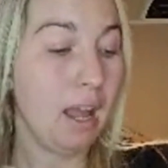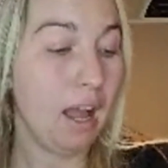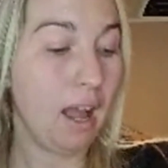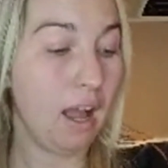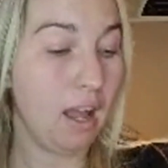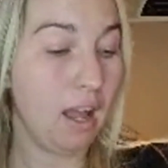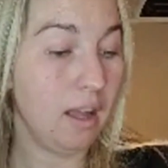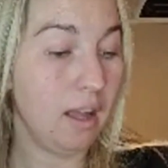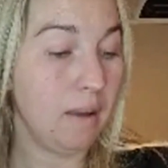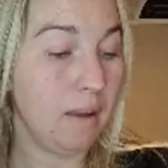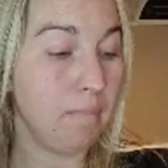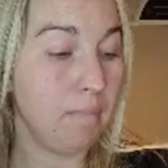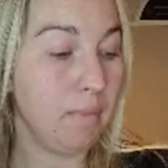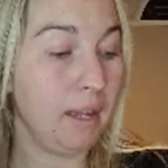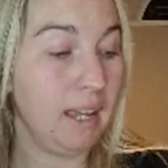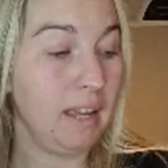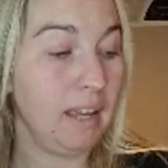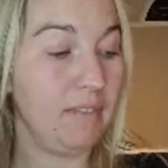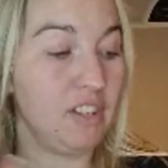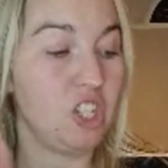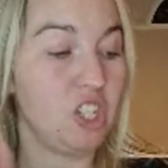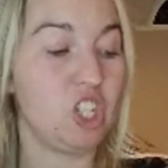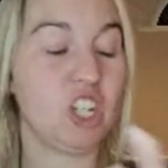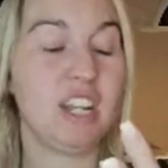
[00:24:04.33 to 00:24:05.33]

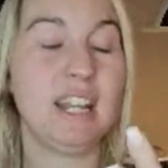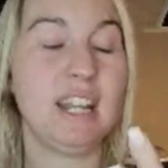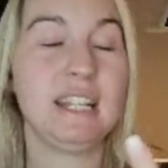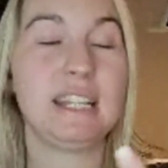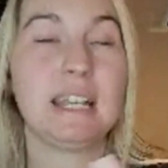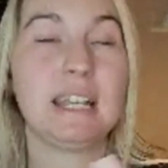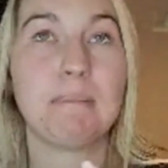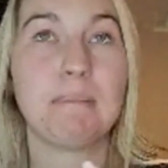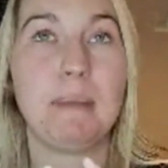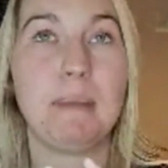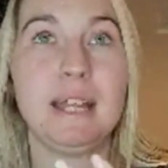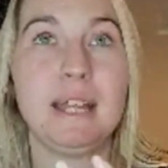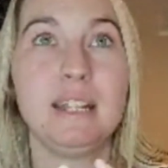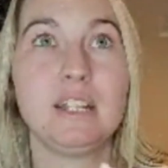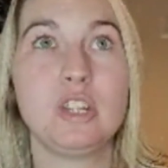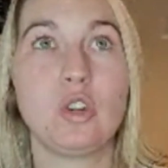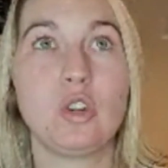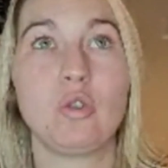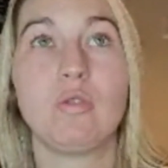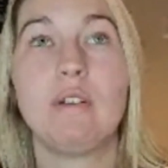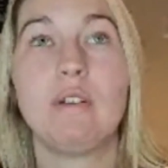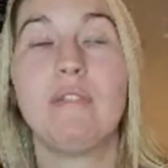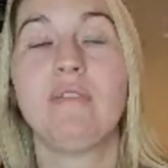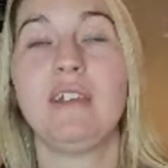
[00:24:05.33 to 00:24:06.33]
if it's genetic based,
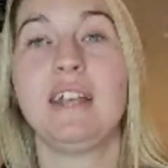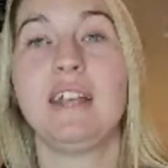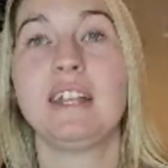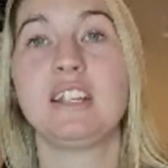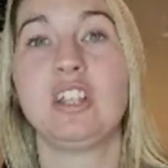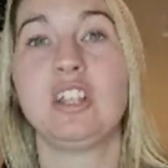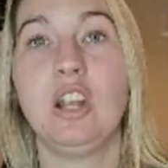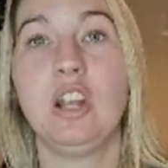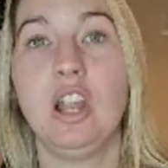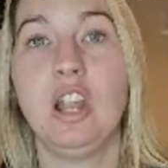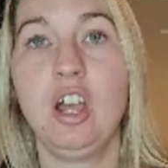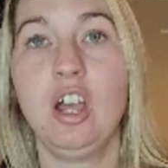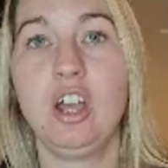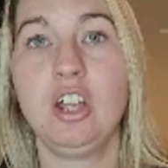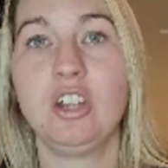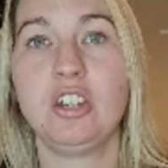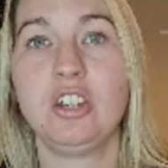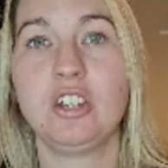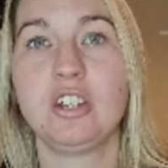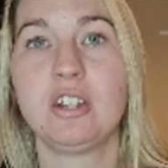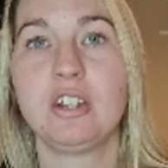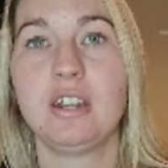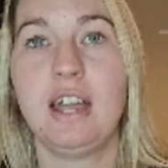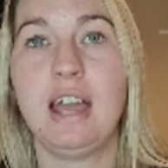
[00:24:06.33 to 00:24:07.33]
or if it is
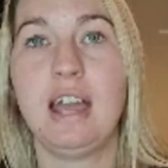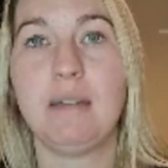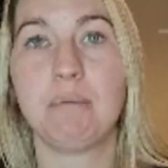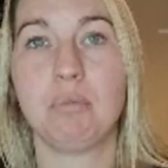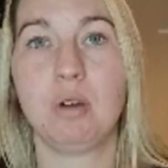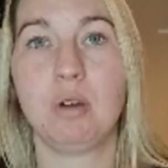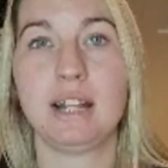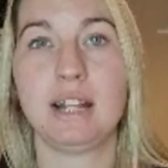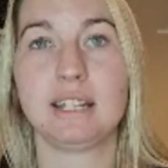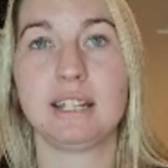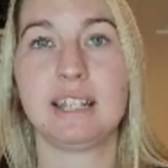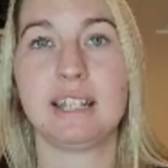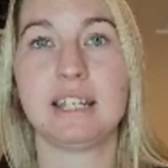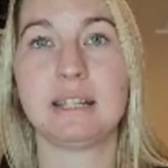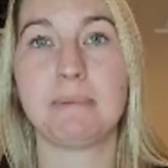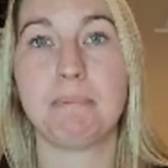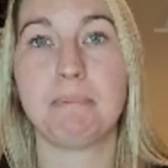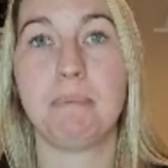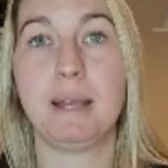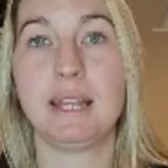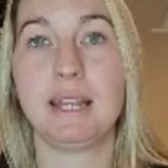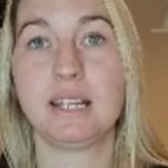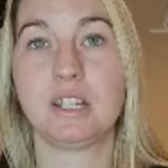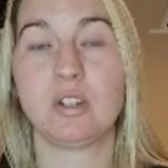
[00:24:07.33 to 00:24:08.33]
learned and practiced
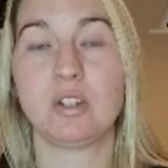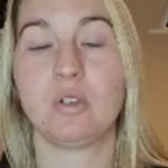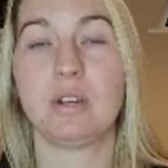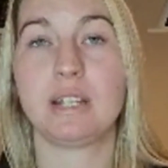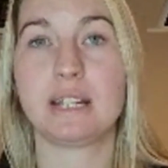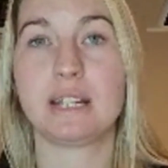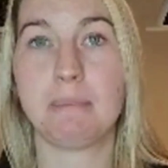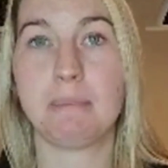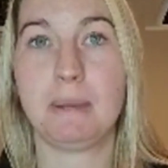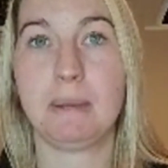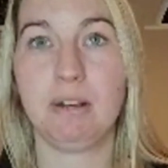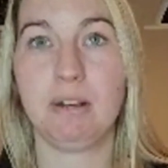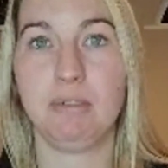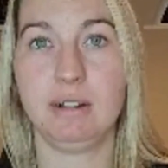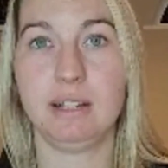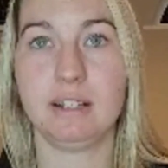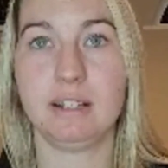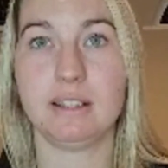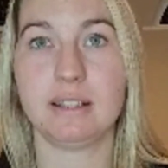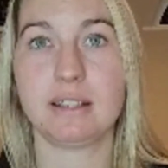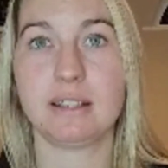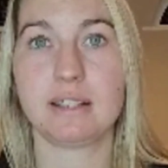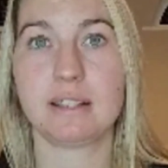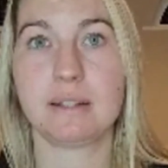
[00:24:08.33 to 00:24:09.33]
based on
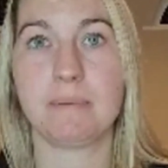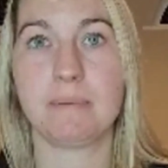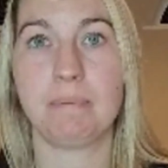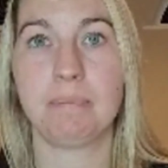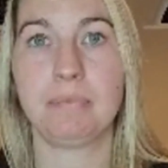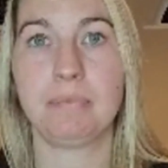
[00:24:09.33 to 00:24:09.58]
experience.